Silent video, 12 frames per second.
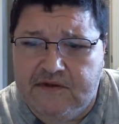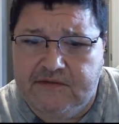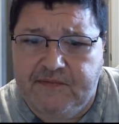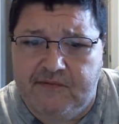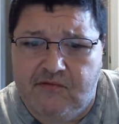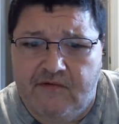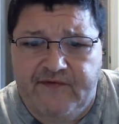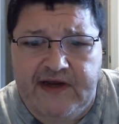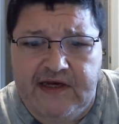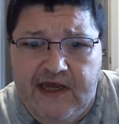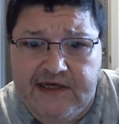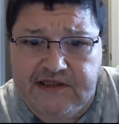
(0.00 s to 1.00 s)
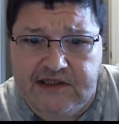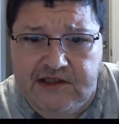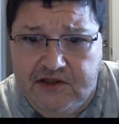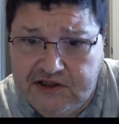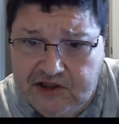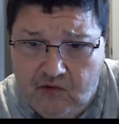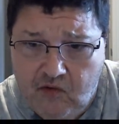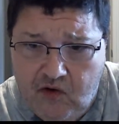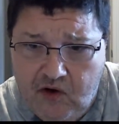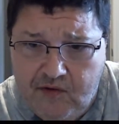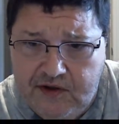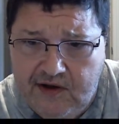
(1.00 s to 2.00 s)
People with ADHD should still
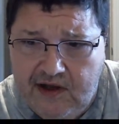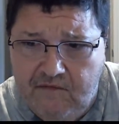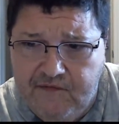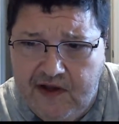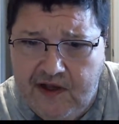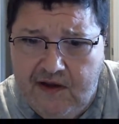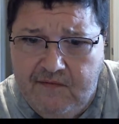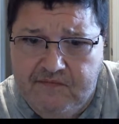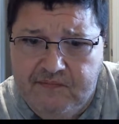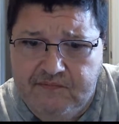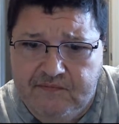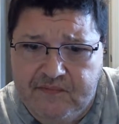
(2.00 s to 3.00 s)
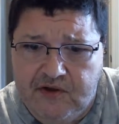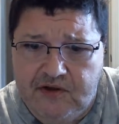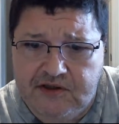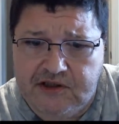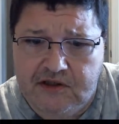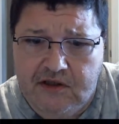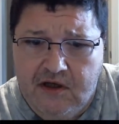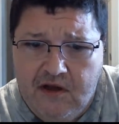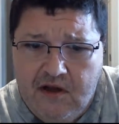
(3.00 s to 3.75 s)
work with a healthcare person.